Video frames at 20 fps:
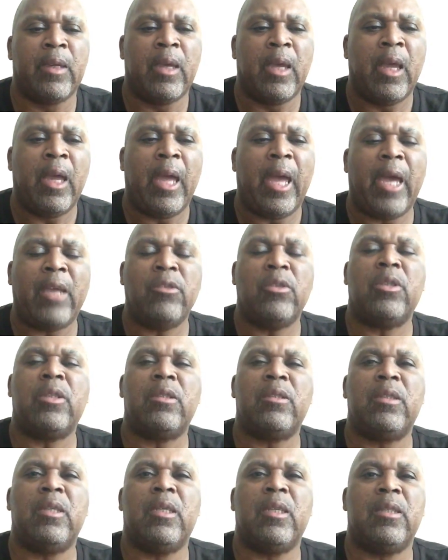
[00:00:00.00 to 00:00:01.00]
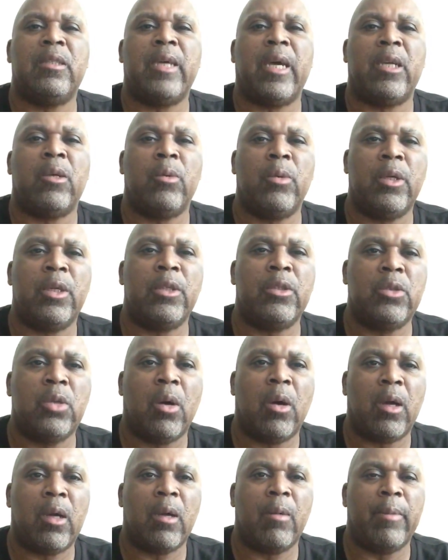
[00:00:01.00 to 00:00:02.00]
As you can see in the title, we're going to
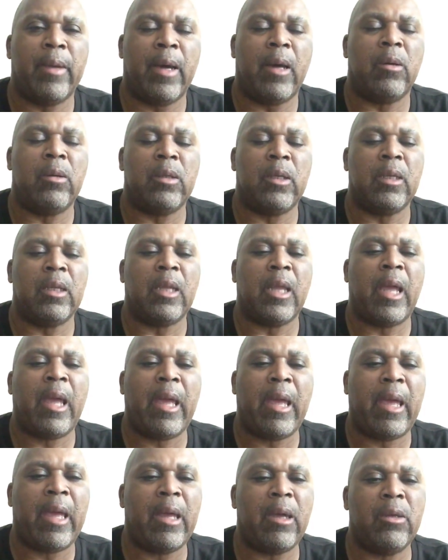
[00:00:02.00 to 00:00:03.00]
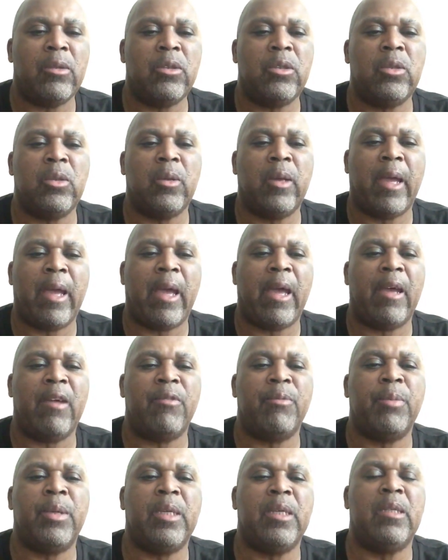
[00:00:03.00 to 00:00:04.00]
talk about how to
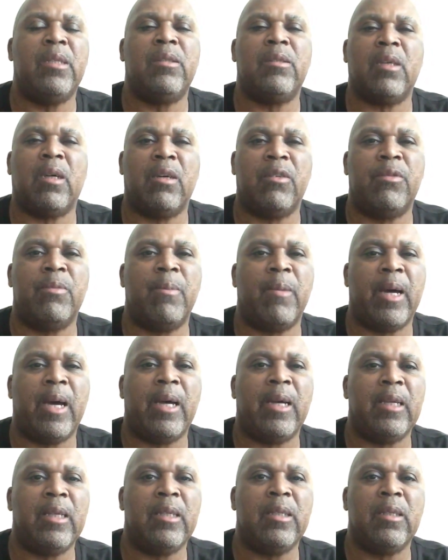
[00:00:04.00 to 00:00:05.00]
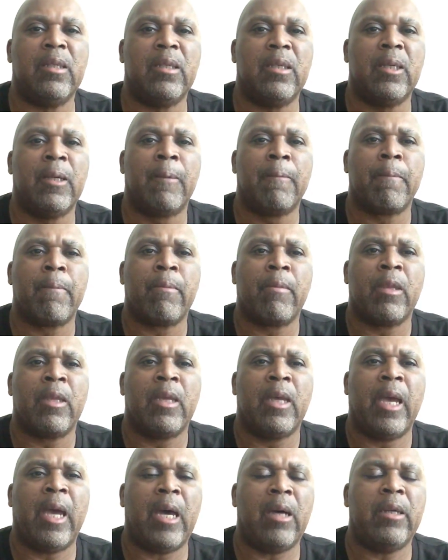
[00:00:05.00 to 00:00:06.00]
have peace of mind.
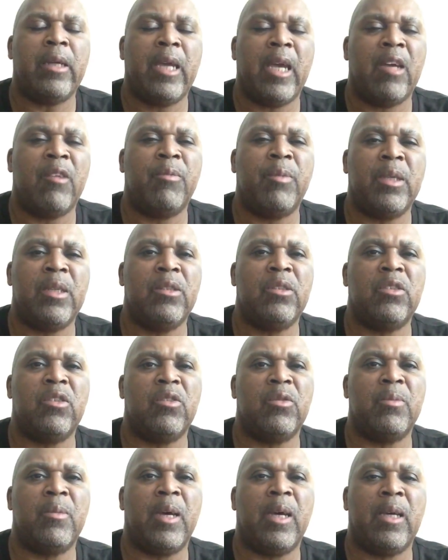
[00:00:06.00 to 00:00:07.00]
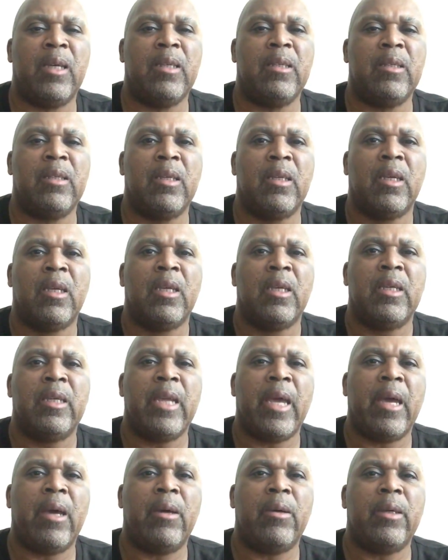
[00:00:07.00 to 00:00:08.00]
How to have peace of mind.
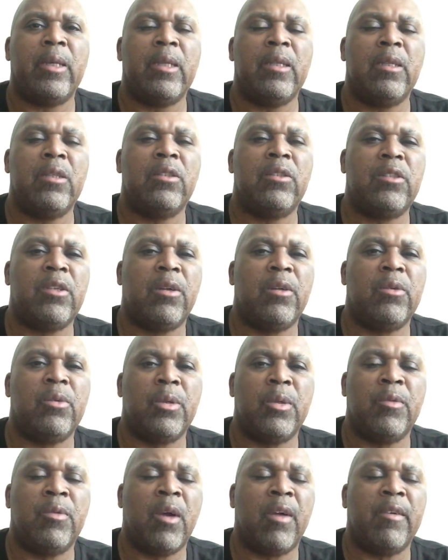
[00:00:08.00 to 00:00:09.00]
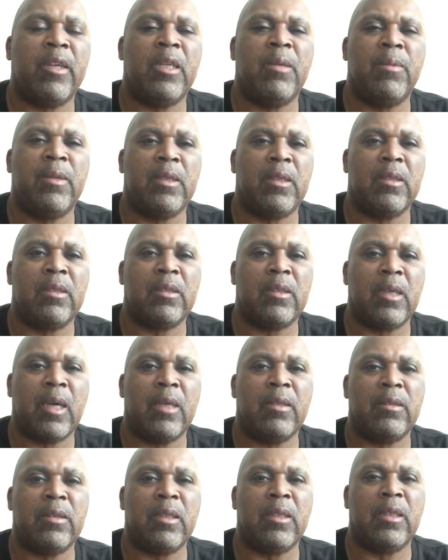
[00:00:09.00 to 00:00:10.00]
Now, in this series, we've already been
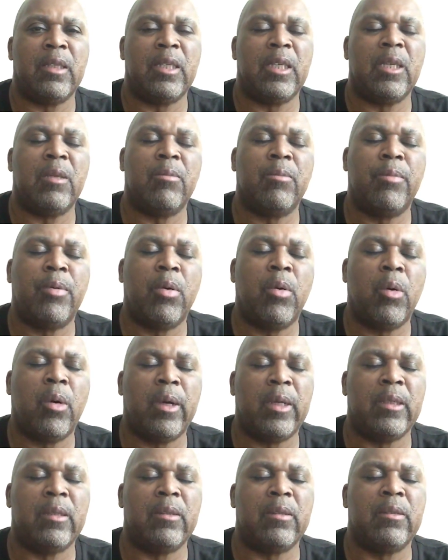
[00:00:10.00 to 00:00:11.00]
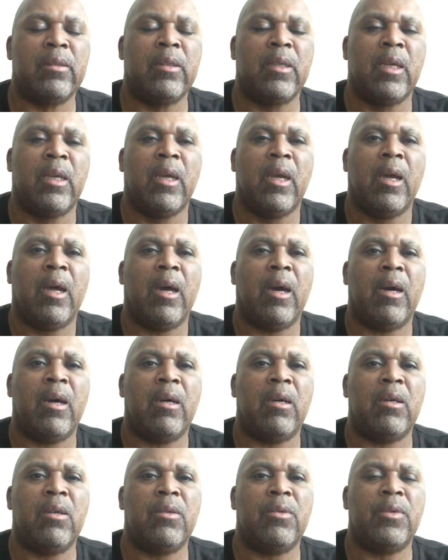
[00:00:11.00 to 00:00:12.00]
discussing the importance
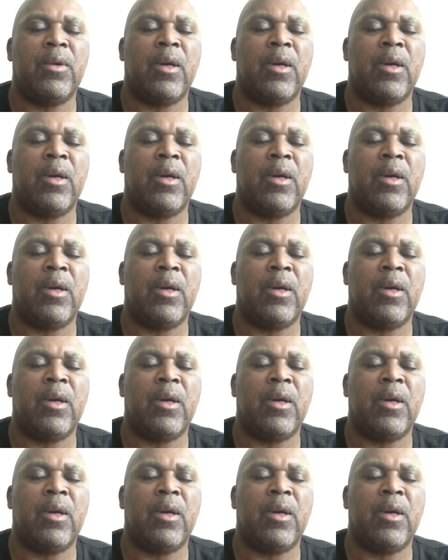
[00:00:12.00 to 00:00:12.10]
of